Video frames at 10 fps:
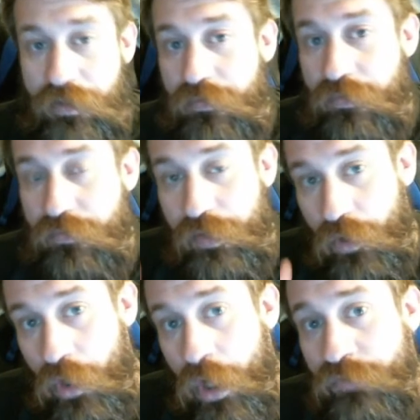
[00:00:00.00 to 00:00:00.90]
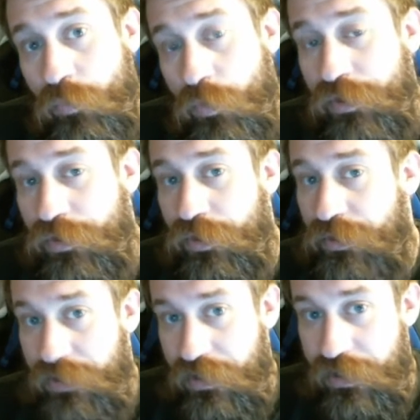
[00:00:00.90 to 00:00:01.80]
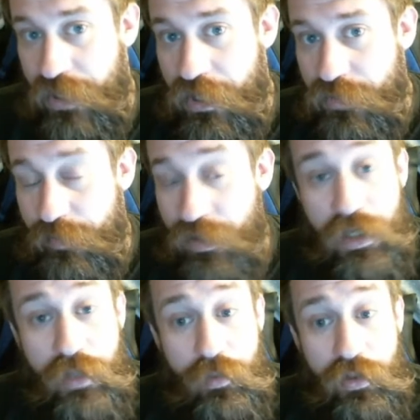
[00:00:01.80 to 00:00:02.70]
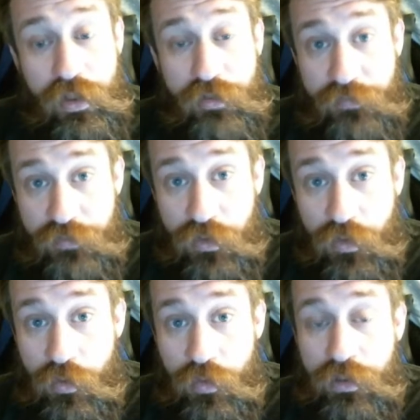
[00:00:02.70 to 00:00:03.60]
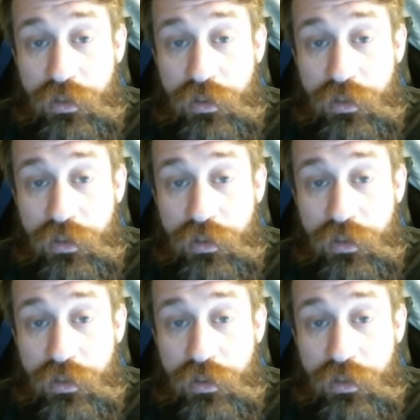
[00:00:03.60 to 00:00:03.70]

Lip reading: Since they lost 1 during the engagement and we lost 2,